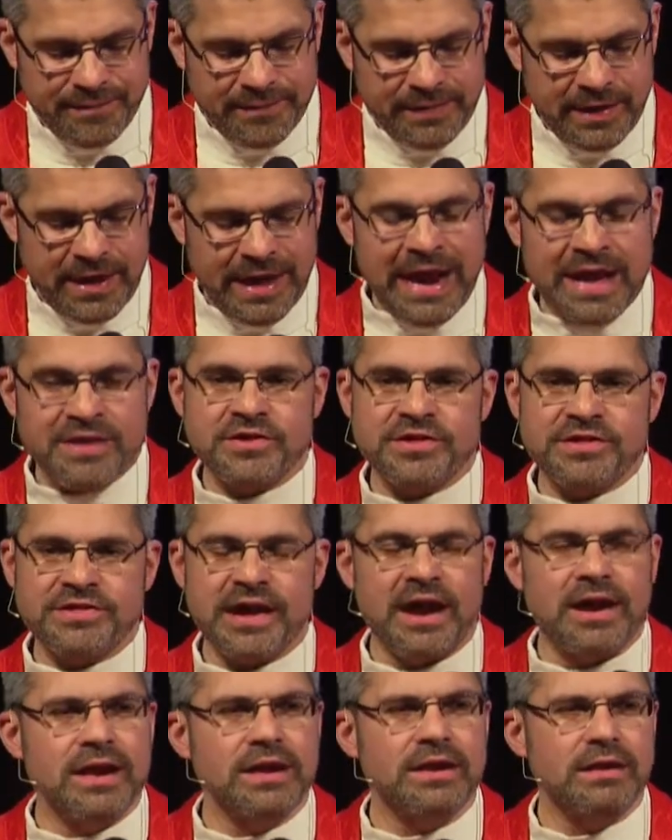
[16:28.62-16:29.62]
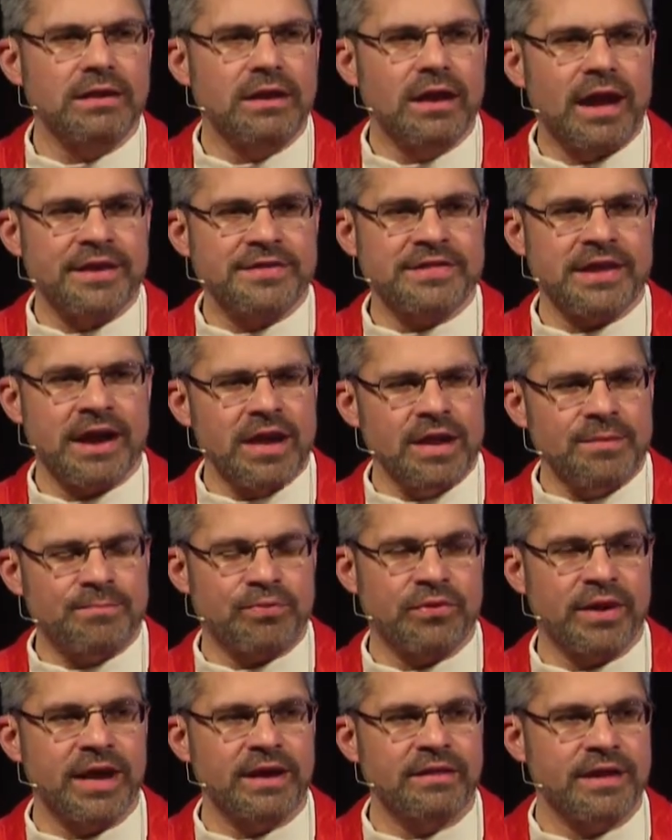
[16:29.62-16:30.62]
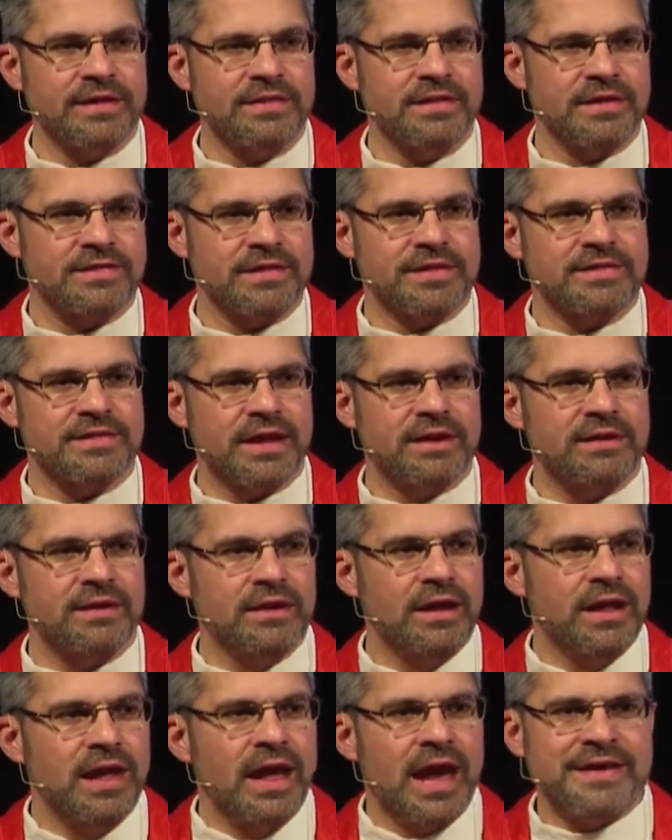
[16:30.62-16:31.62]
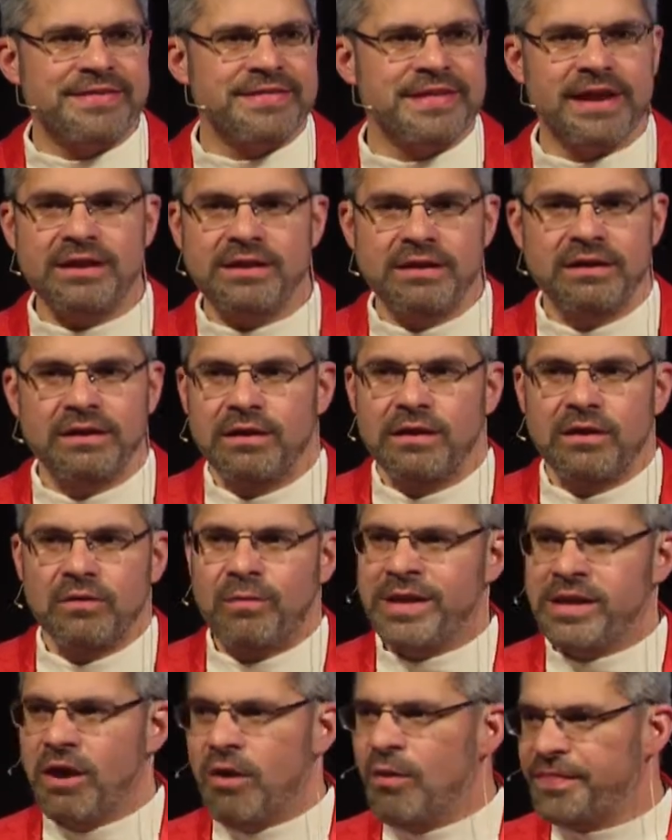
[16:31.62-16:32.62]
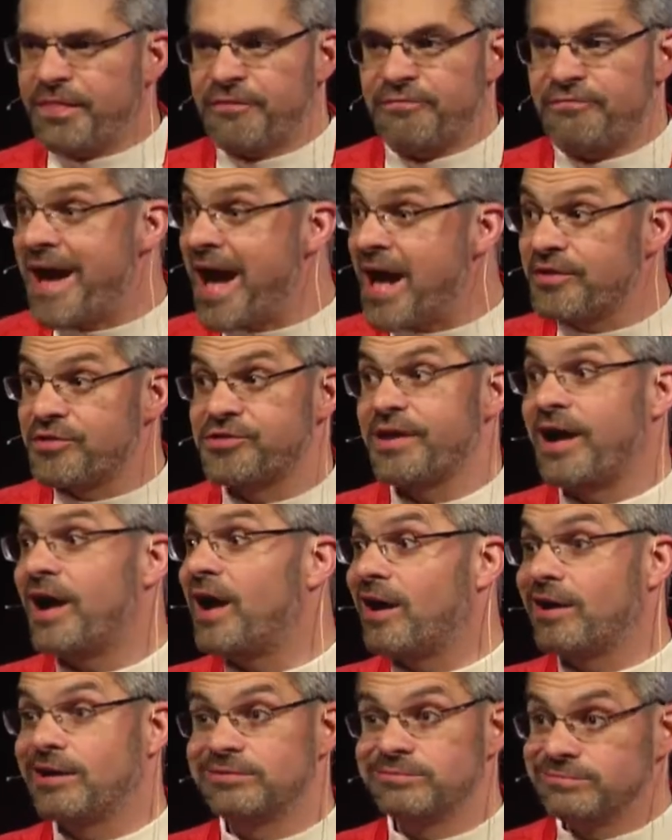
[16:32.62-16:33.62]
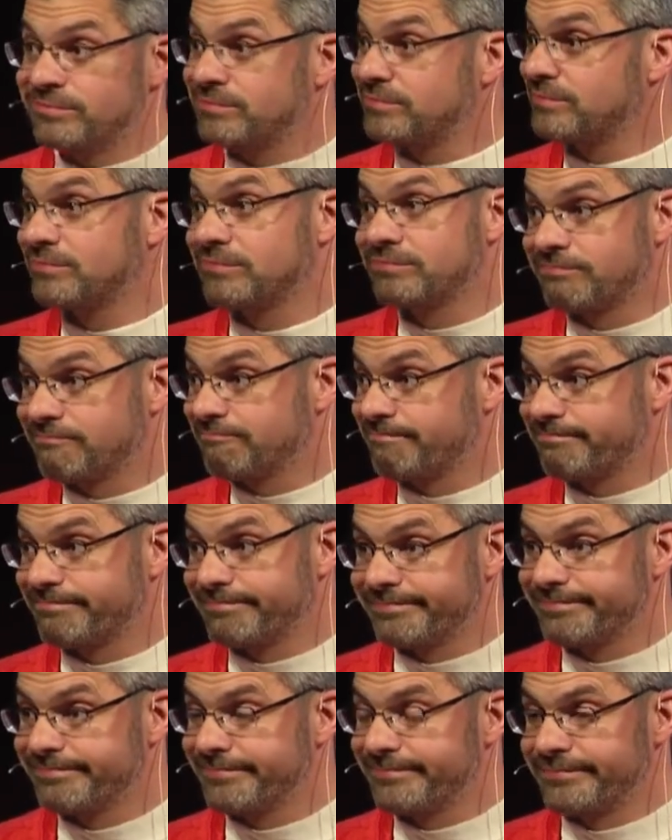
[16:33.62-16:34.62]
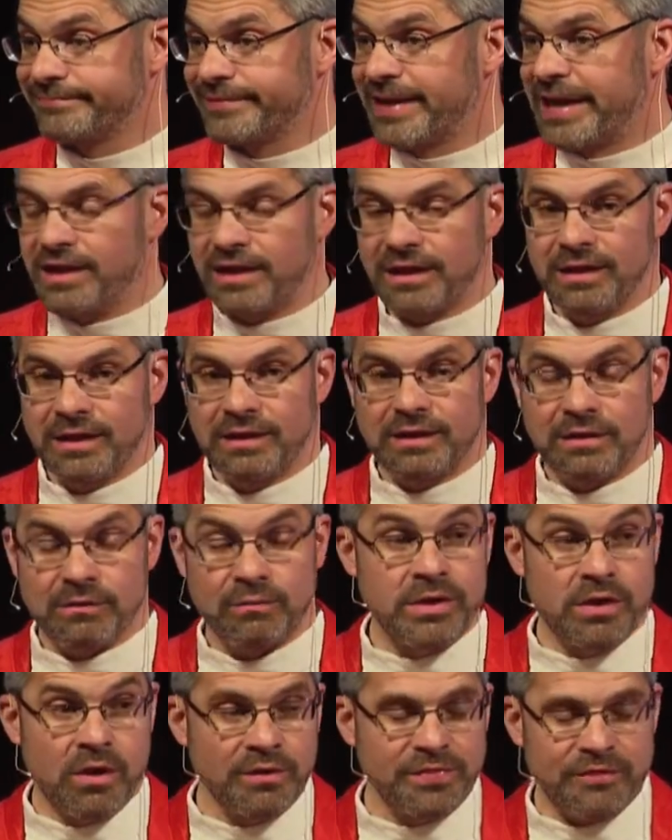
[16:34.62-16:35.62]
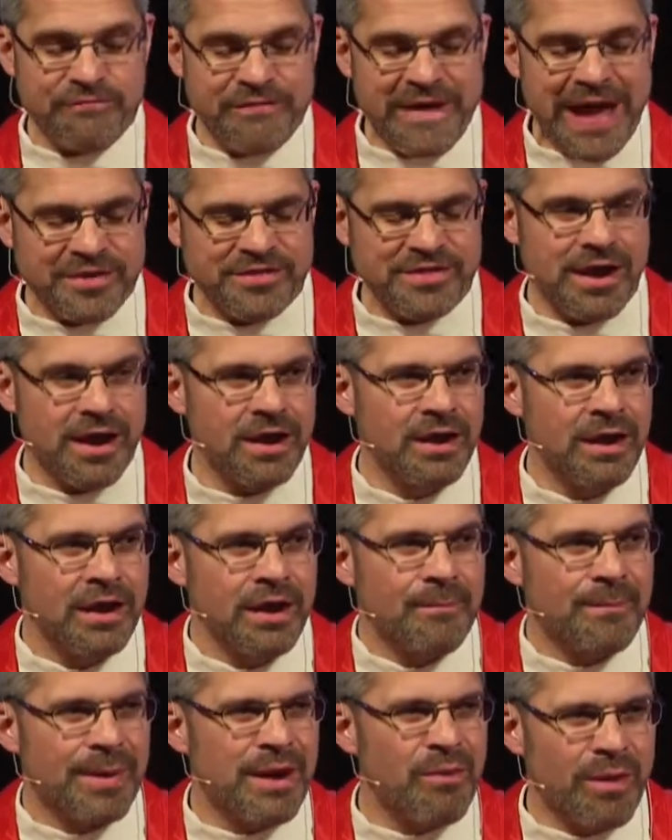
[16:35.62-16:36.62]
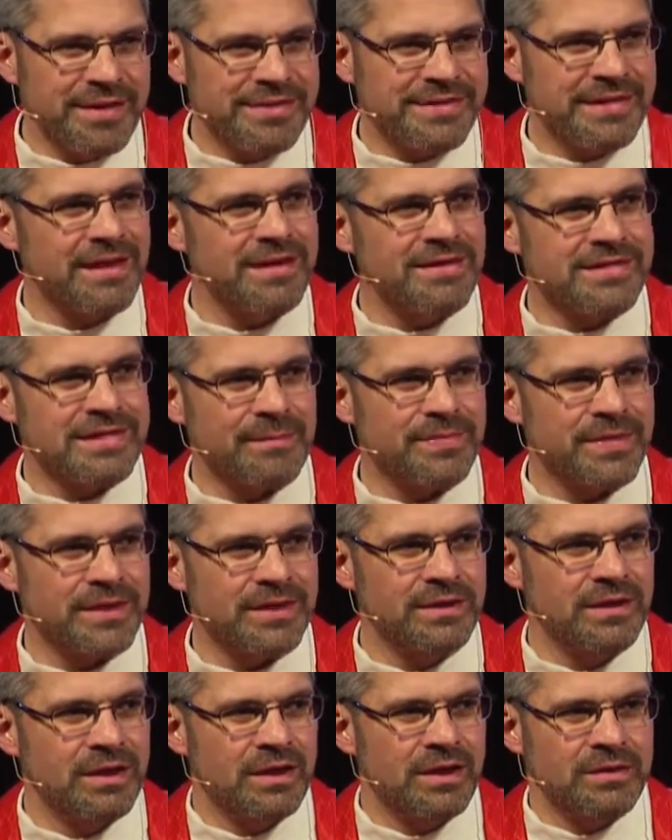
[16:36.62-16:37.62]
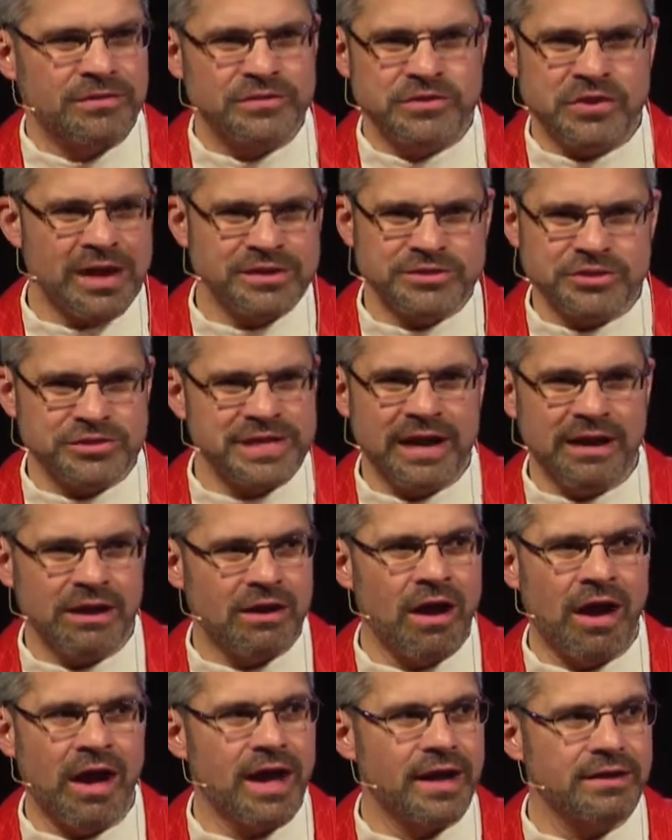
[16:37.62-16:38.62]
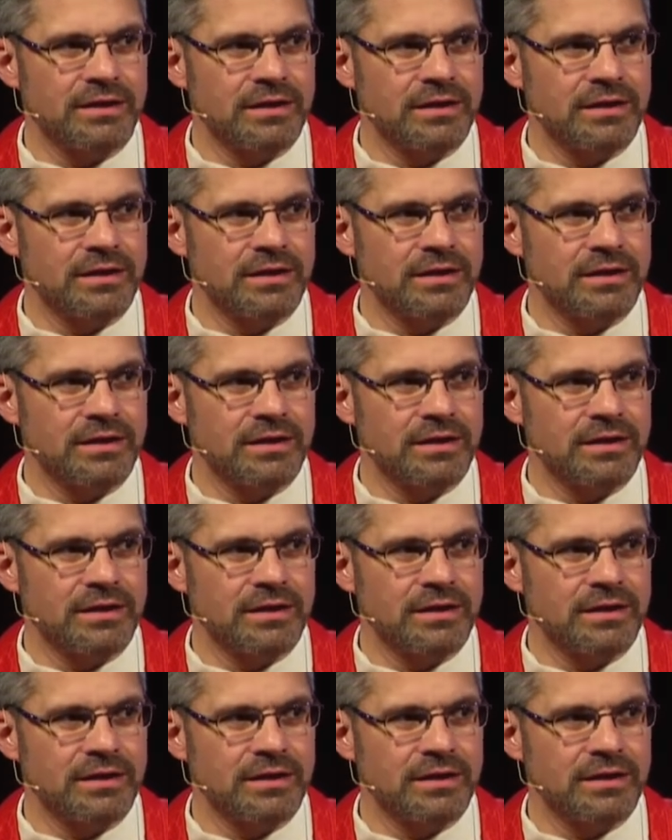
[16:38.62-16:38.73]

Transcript: And I just started, I started praying like this. I said, I said, we know what the facts are. Like, we know what the facts are. But I want to tell you something. Doctors aren't God.